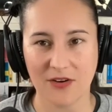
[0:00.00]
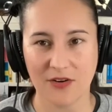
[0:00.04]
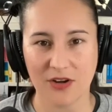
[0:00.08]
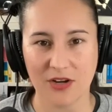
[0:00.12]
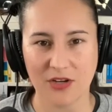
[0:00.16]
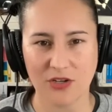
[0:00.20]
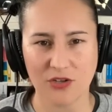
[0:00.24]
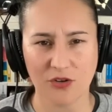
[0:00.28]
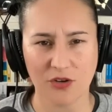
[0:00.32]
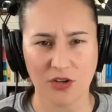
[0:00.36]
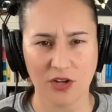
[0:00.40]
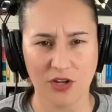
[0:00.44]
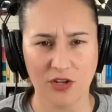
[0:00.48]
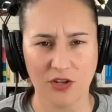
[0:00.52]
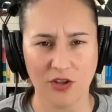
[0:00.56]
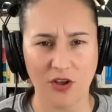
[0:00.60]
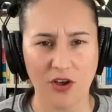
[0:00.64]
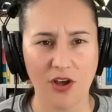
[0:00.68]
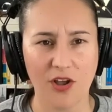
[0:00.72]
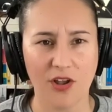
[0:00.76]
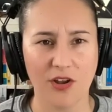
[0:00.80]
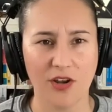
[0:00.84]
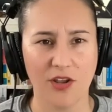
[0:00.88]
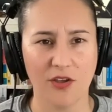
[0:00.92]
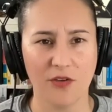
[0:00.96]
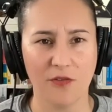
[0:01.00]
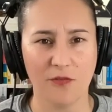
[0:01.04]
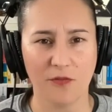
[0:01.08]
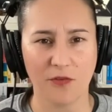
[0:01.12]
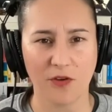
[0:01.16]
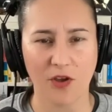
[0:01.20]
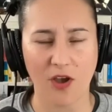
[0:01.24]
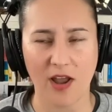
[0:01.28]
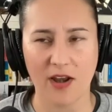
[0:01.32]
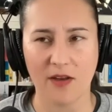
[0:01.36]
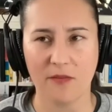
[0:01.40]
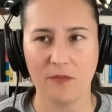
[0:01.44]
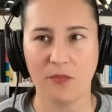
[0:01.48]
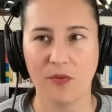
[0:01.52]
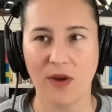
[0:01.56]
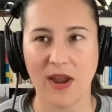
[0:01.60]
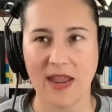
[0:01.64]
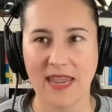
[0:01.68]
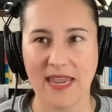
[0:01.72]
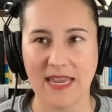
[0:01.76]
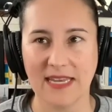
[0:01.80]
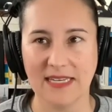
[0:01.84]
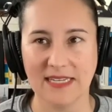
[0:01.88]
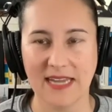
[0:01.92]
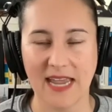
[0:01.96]
and took a lot of kind of
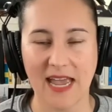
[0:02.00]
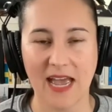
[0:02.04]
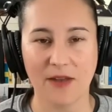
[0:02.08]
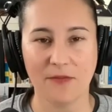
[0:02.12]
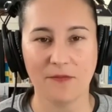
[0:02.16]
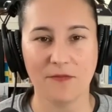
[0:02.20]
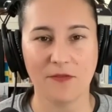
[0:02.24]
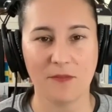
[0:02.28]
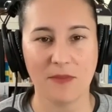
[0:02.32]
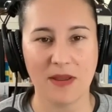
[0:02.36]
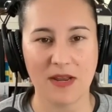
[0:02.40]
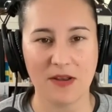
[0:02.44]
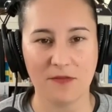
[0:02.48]
breaking down for me